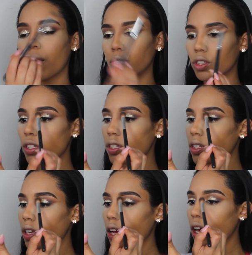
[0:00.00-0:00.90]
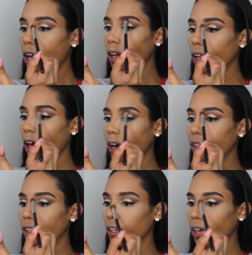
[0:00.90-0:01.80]
I'm just
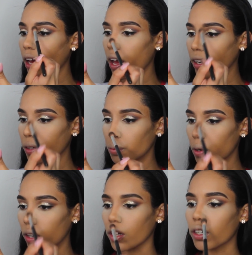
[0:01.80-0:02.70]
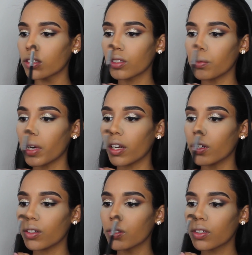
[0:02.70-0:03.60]
lightly adding product to my
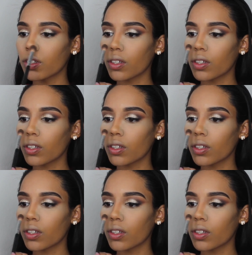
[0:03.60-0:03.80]
nose.